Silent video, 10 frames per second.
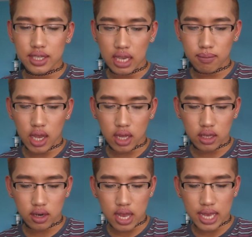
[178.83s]
same
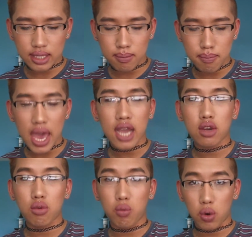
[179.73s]
color as MAC
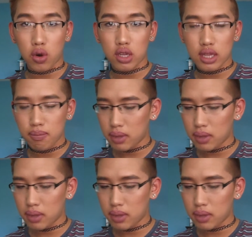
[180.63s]
Whirl Lip